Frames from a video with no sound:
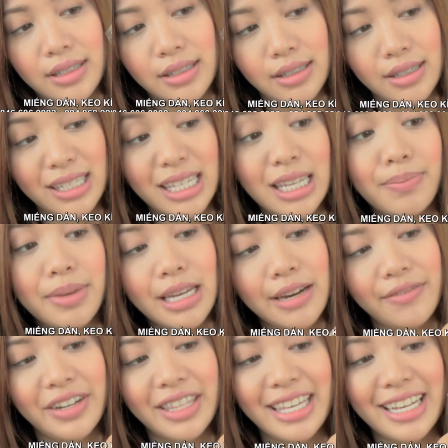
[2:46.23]
It's keeping
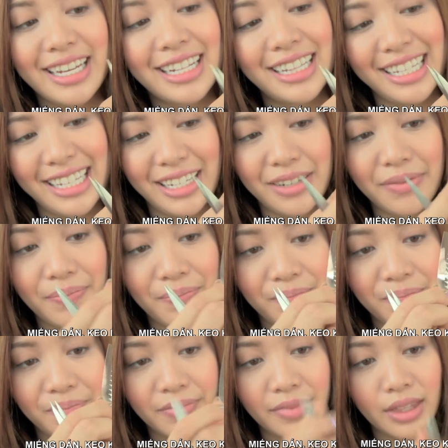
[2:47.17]
everything clean.
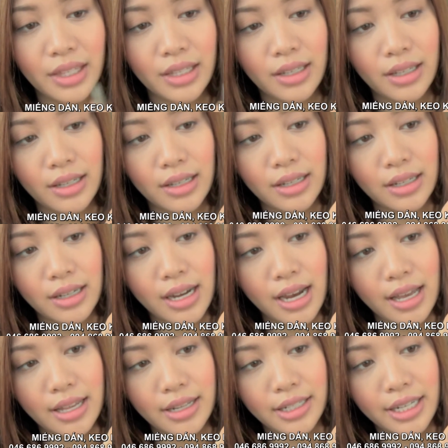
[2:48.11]

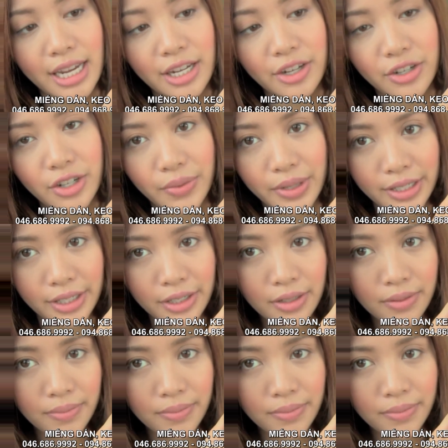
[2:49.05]
And take your tweezer,